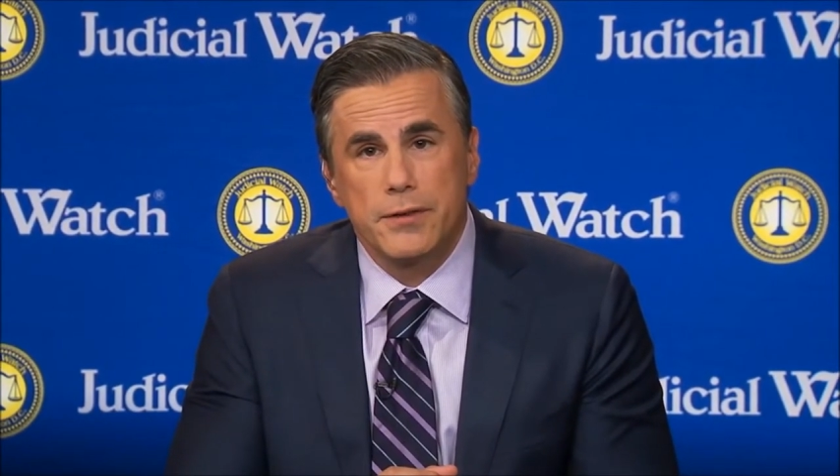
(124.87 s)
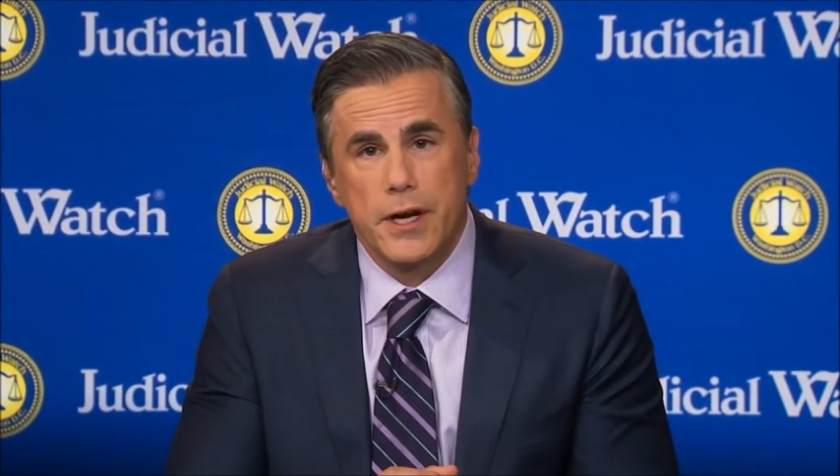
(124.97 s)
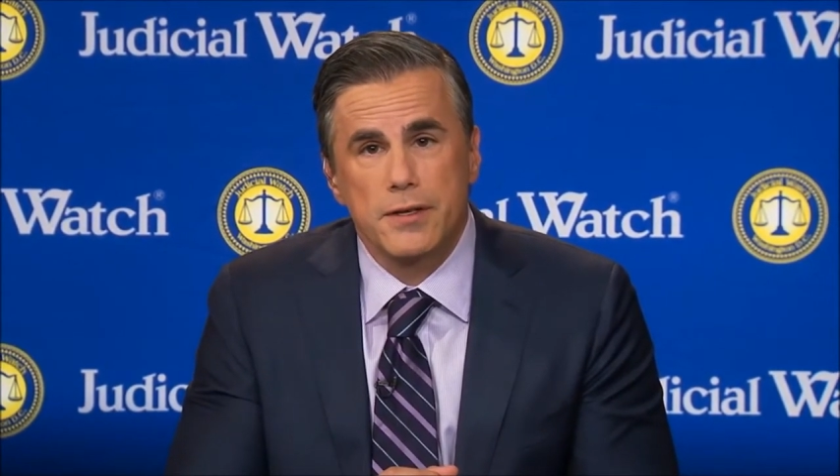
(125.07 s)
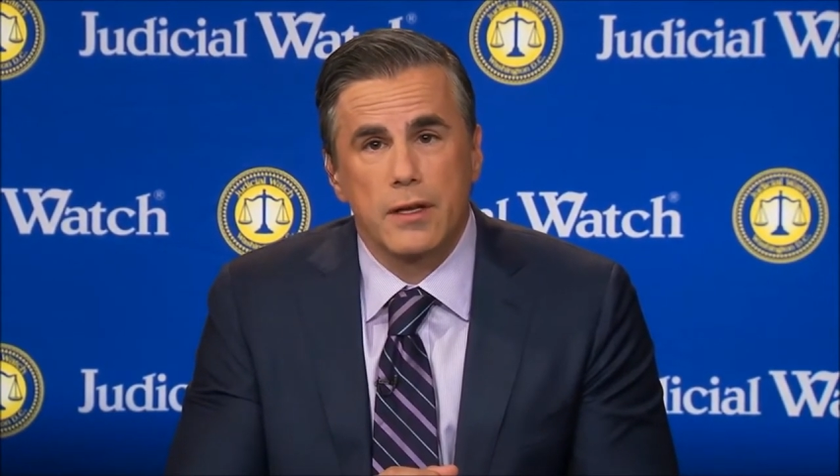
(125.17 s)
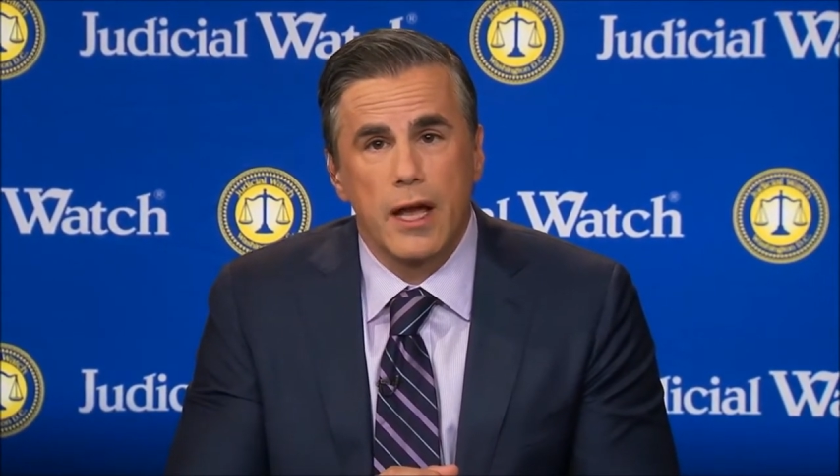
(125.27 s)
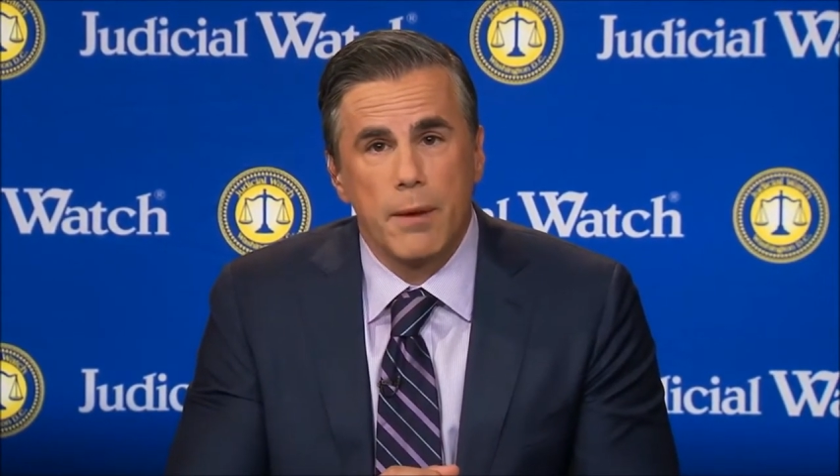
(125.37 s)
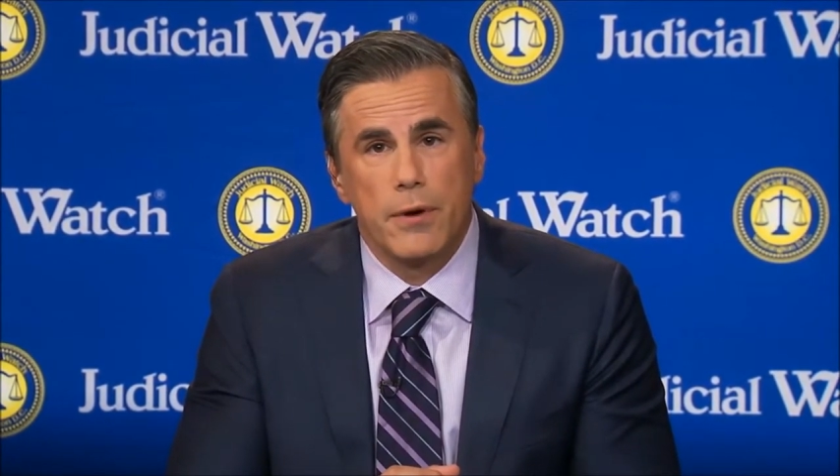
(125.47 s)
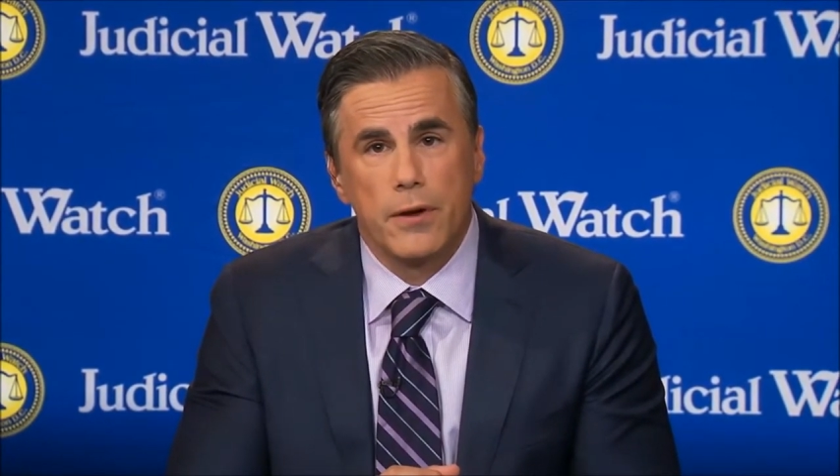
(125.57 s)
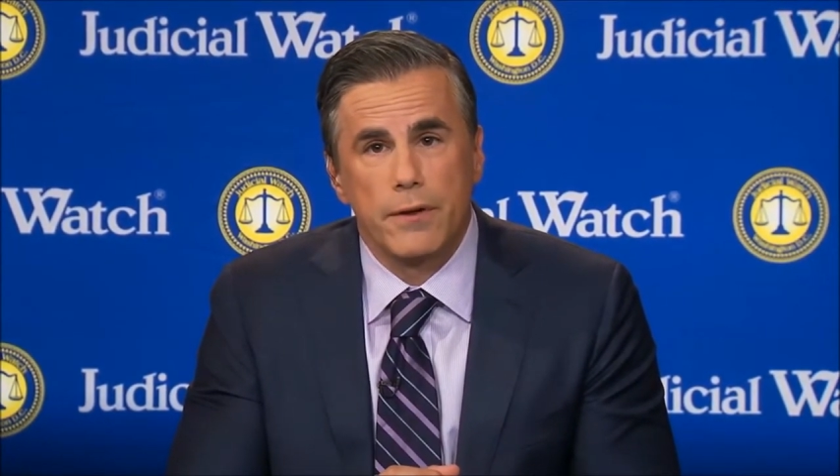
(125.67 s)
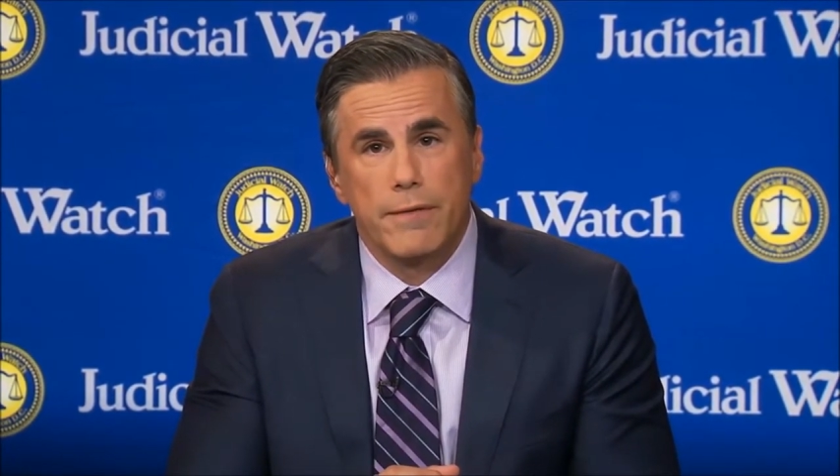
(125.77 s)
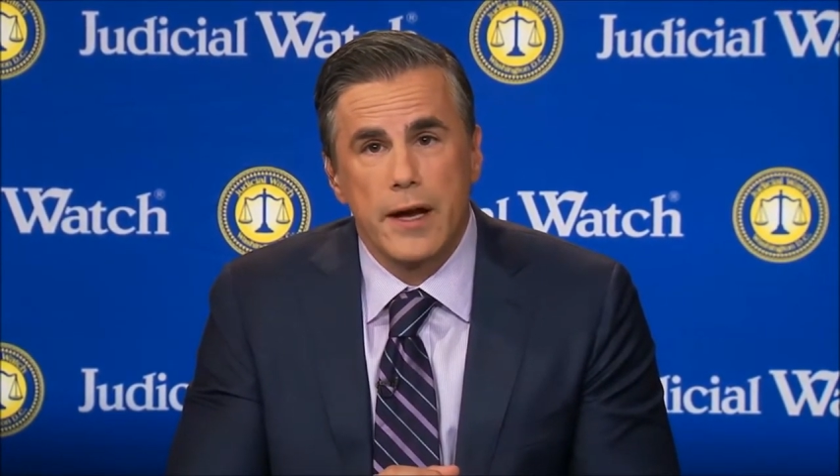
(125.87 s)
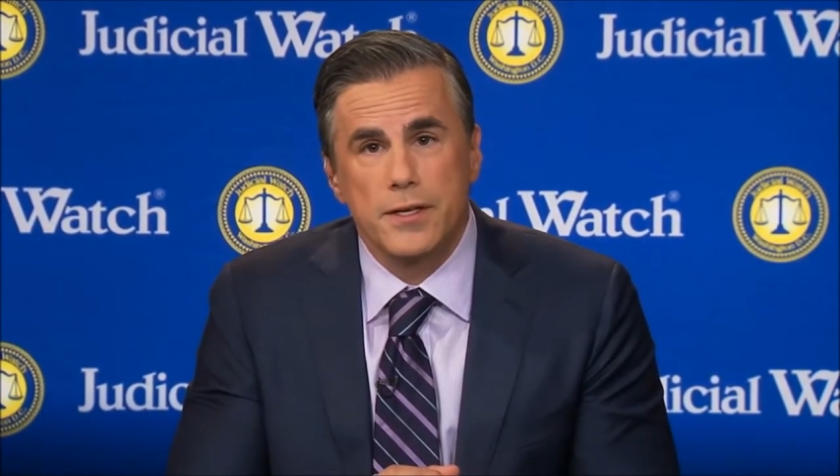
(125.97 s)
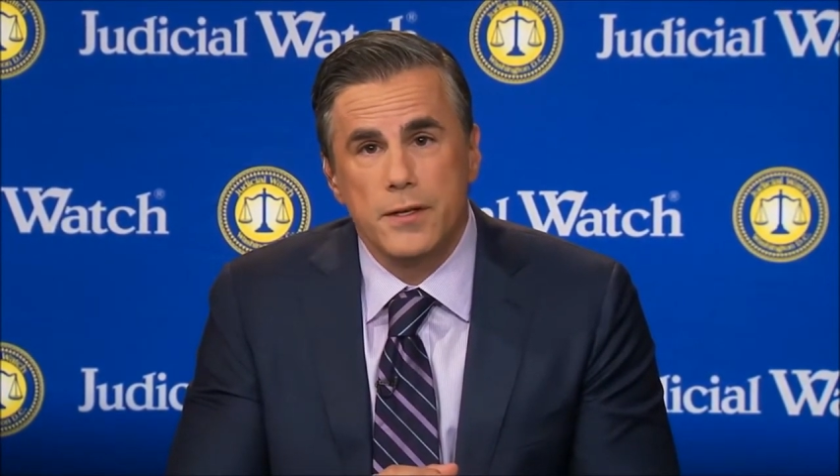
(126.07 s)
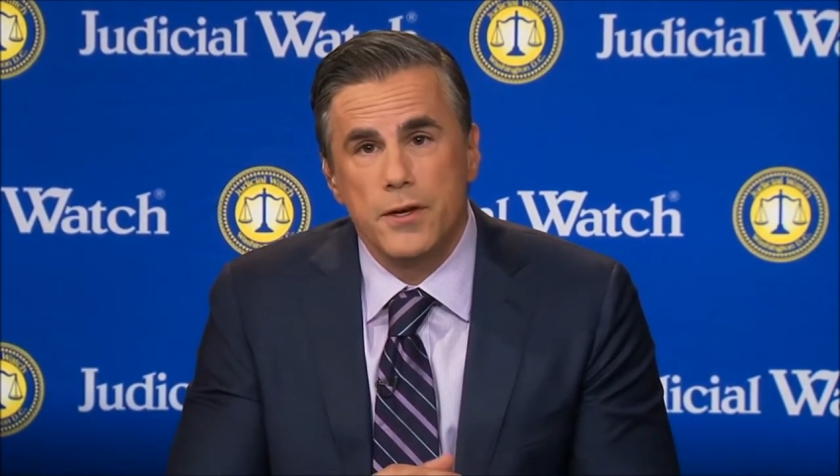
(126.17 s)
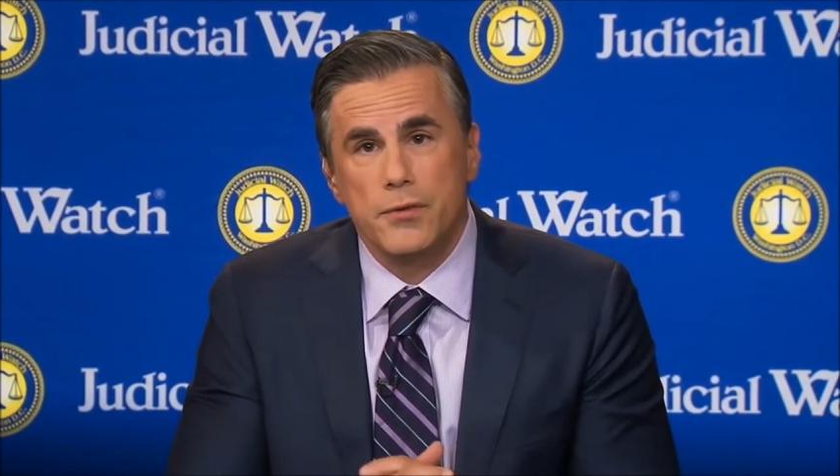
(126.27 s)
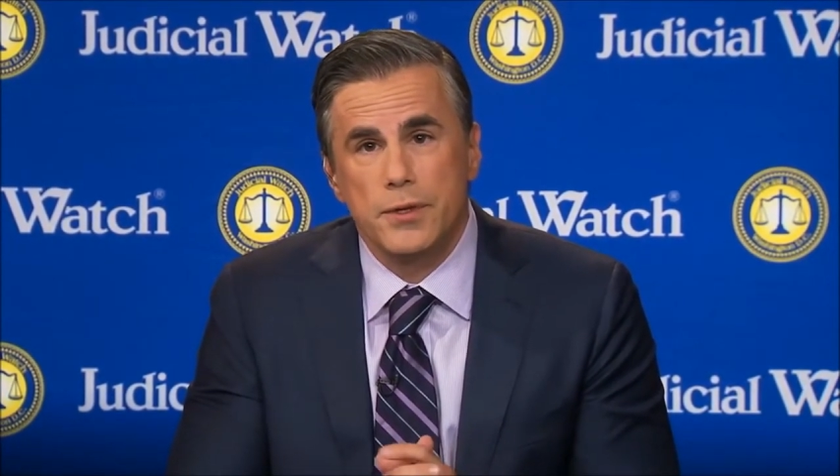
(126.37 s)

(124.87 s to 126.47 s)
Jason Leopold of Vice News,